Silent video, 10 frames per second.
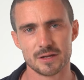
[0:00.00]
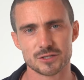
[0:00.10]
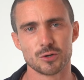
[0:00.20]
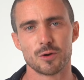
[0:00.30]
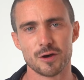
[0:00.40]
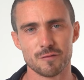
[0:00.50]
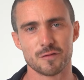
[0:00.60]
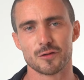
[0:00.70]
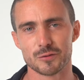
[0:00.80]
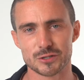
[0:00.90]
So without
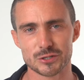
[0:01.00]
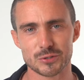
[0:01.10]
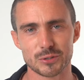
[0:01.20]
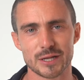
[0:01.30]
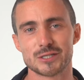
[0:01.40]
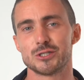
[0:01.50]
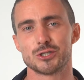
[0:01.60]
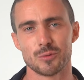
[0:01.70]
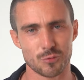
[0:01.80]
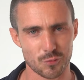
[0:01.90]
further ado, let's
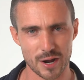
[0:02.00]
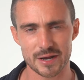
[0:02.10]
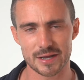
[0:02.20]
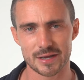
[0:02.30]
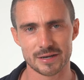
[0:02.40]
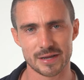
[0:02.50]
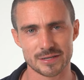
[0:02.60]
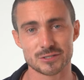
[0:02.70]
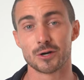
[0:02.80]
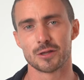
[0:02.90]
jump right in
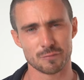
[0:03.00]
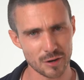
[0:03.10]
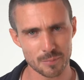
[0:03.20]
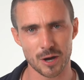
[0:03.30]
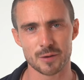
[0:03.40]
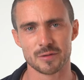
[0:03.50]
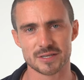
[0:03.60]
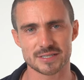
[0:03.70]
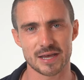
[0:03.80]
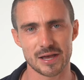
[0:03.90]
and start at the very bottom of the
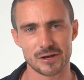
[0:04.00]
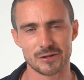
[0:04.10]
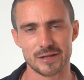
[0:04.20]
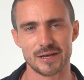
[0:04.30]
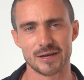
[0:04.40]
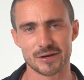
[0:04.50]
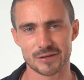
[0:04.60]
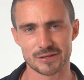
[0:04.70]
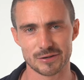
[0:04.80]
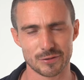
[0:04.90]
scale.
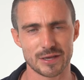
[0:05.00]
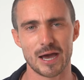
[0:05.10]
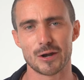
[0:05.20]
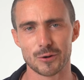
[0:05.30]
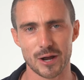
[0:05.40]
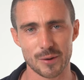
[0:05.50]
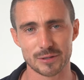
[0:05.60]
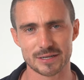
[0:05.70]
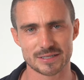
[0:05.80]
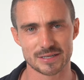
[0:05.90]
The category I would
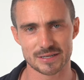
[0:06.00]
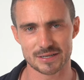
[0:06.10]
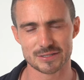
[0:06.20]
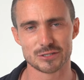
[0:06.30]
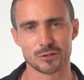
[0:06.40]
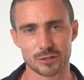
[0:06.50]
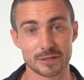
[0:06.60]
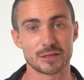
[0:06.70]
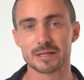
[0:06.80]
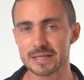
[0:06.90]
like to consider
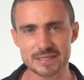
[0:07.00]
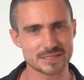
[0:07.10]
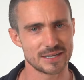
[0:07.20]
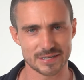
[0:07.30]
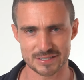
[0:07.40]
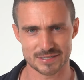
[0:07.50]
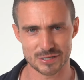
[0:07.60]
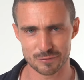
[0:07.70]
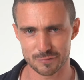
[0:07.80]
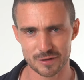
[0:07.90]
like the leaks like a
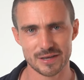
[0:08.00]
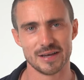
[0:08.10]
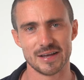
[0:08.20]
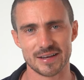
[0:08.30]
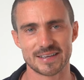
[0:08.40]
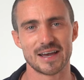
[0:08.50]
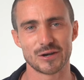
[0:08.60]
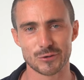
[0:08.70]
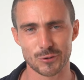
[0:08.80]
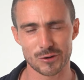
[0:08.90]
sieve
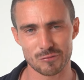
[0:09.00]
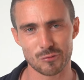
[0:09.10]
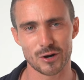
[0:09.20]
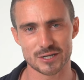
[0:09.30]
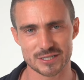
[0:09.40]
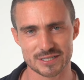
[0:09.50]
category of watches.